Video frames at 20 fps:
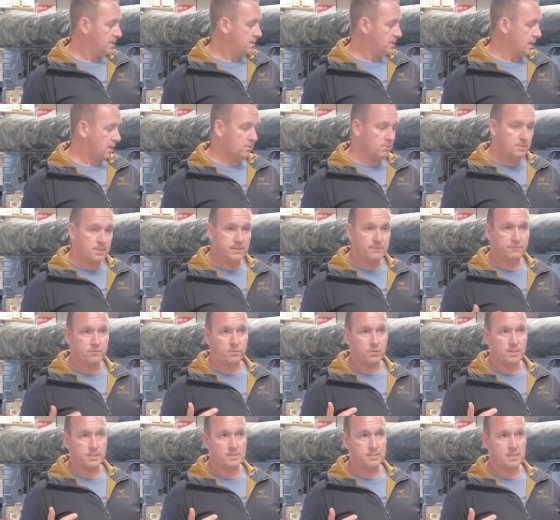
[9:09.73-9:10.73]
not only
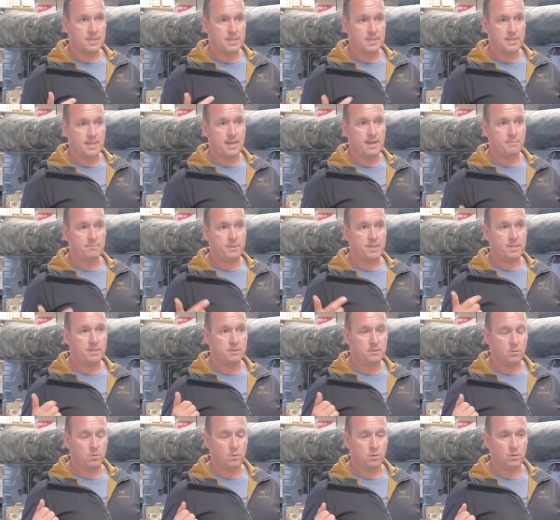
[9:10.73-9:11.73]
for let's say
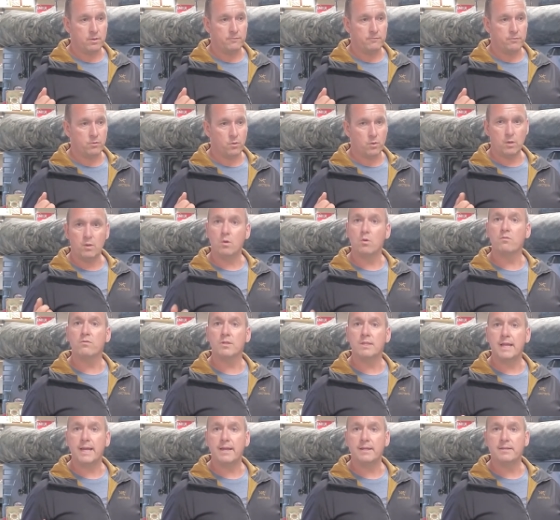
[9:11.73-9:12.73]
camping or for
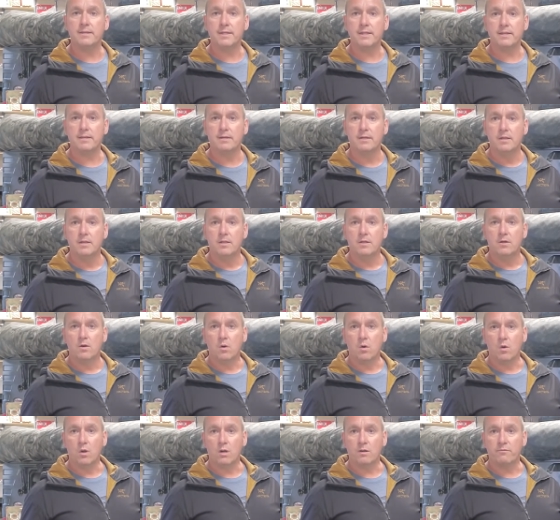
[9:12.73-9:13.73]
overlanding
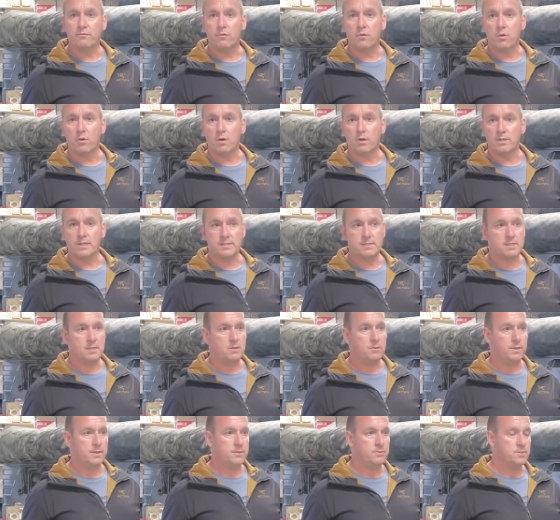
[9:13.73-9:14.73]
or for let's say
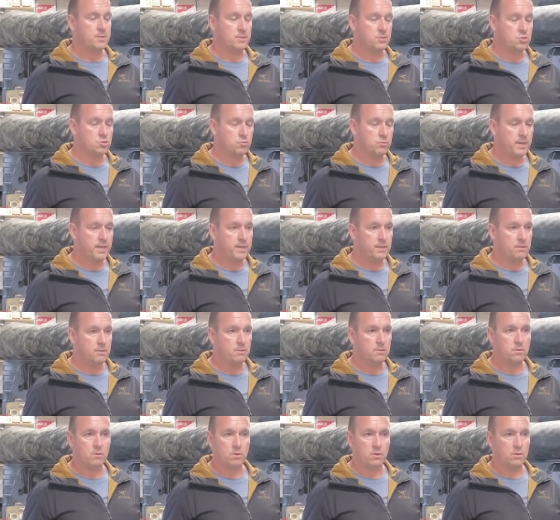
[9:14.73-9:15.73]
you want to use in a
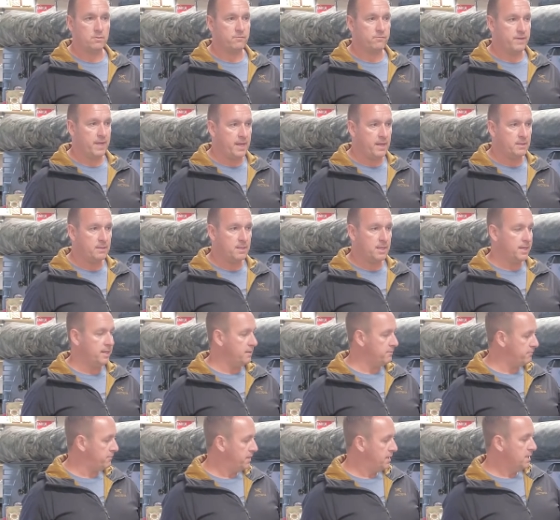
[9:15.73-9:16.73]
trailer or van
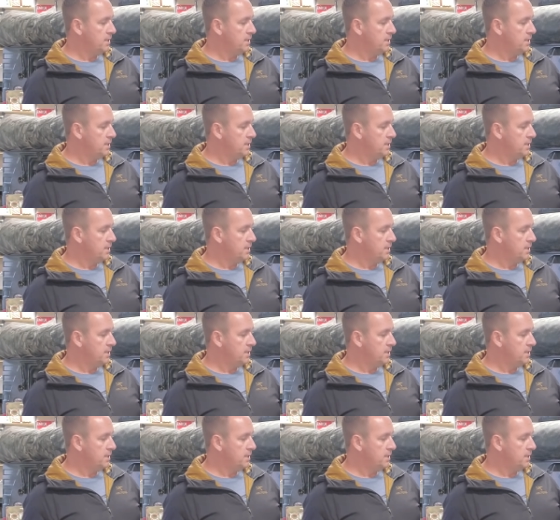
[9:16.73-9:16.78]
life